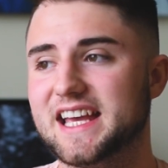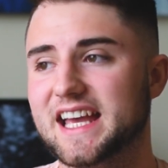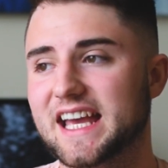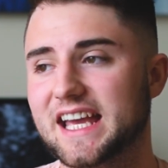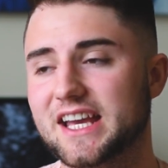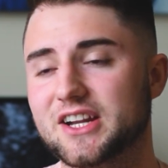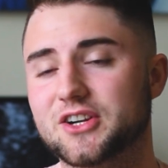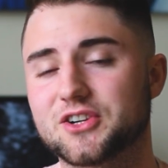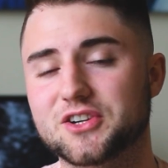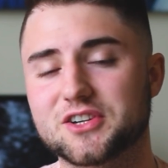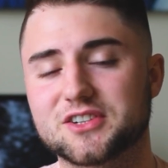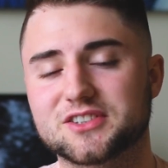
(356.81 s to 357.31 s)

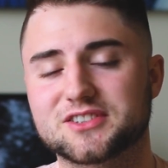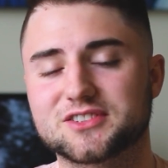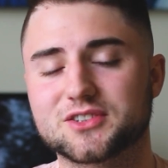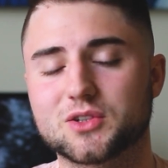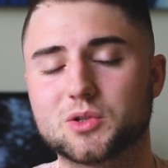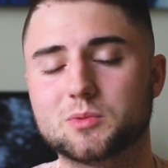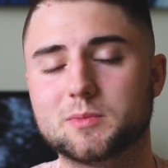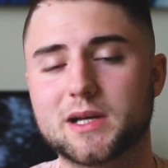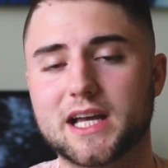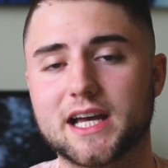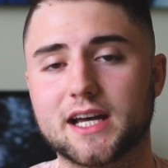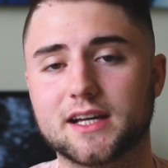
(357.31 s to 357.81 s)
it hurt
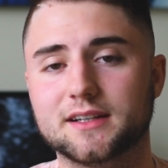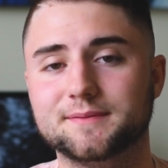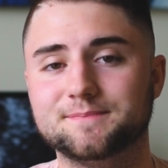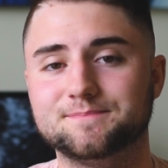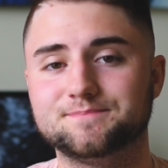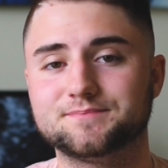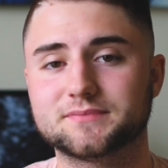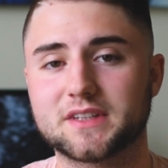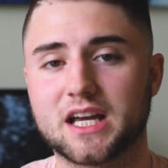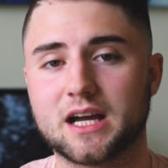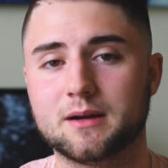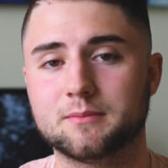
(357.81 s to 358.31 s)
so bad.
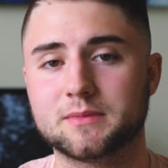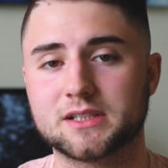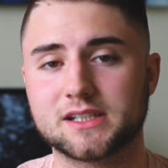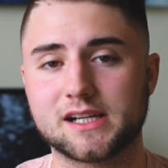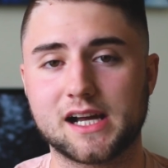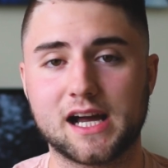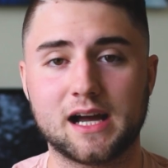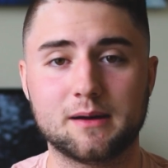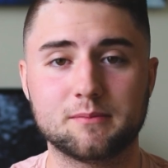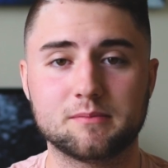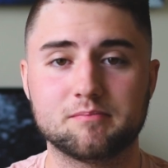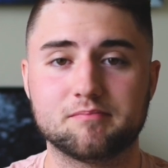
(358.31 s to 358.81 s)
I'm a,
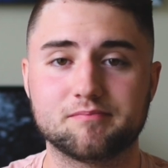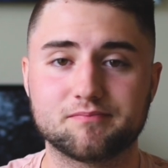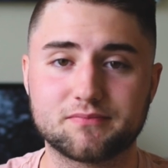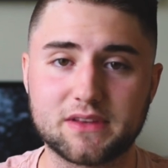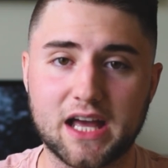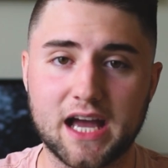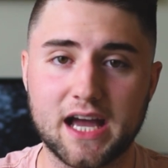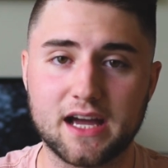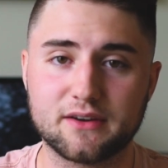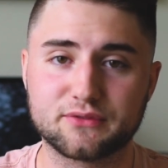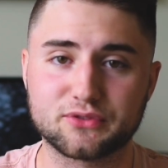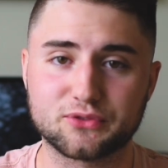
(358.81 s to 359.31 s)
I'm,
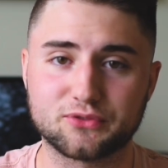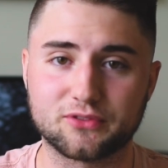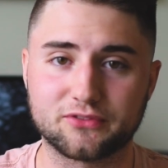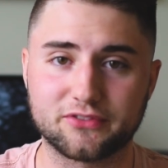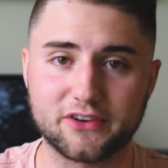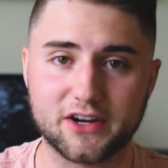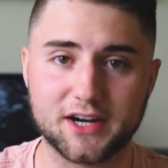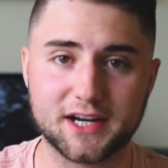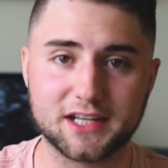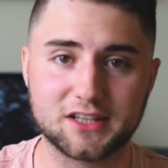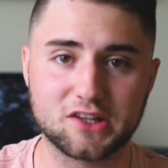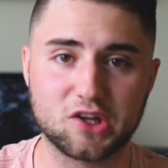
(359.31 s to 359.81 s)
I have a
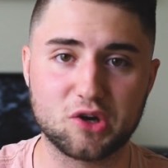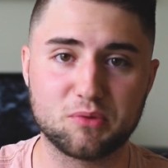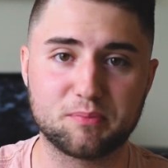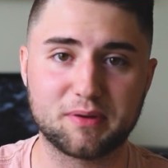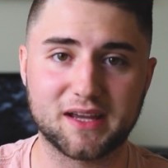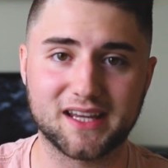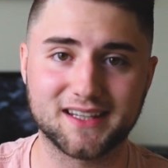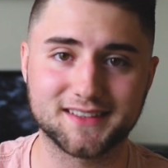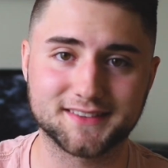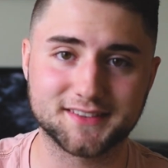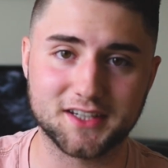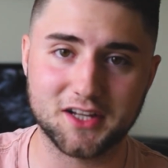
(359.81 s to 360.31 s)
very low
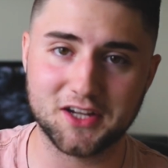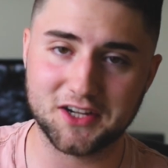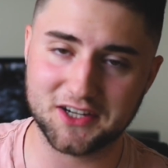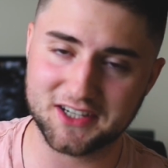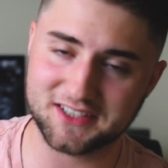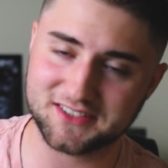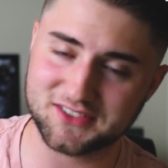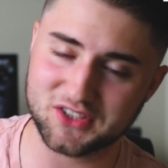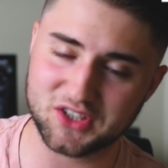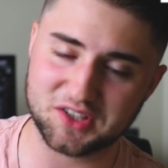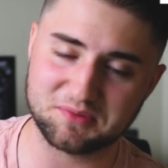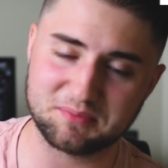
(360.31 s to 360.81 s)
pain
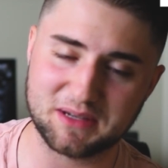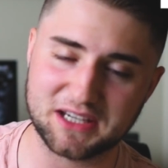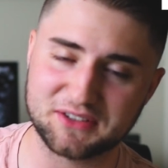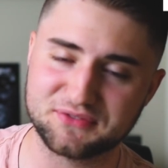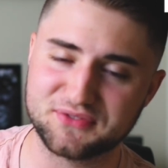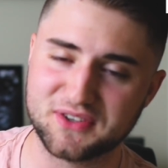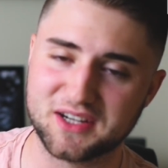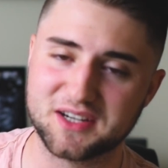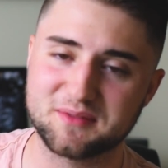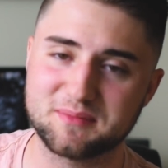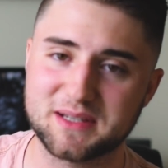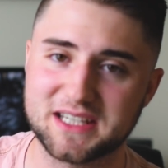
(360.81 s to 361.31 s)
tolerance. You can make
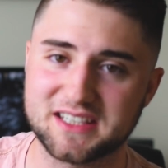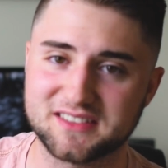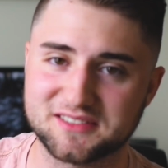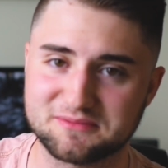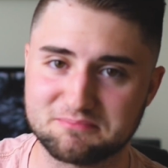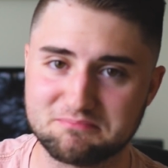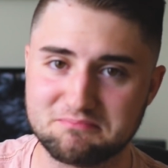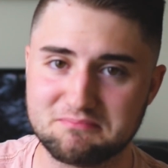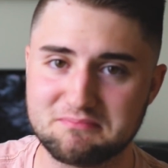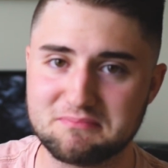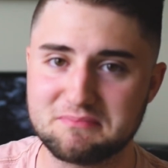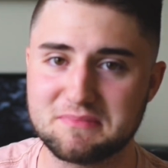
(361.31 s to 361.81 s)
fun of me as
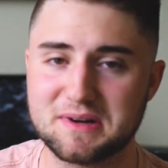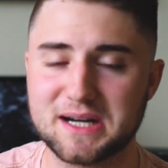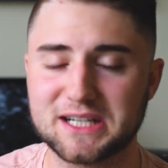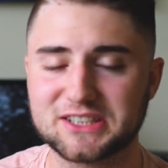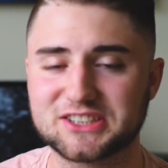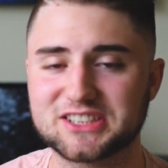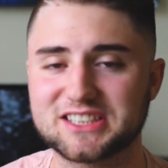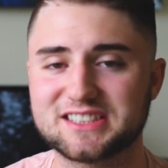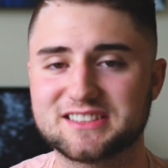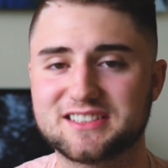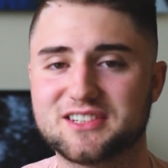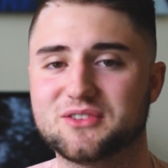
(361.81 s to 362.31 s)

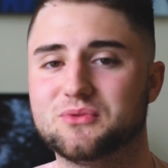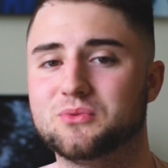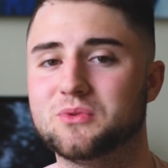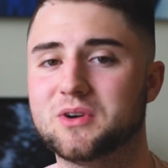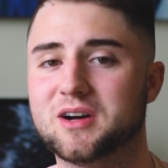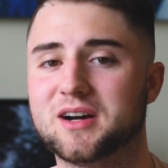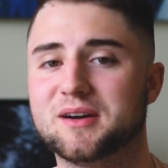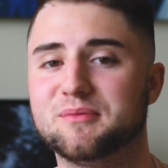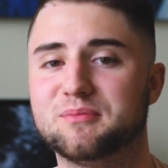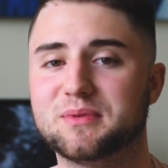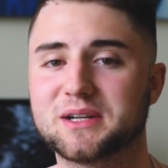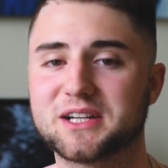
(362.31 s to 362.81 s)
much as you
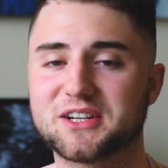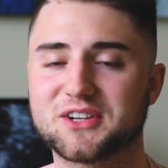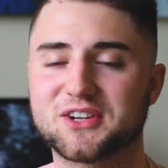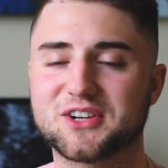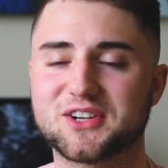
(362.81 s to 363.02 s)
want, but it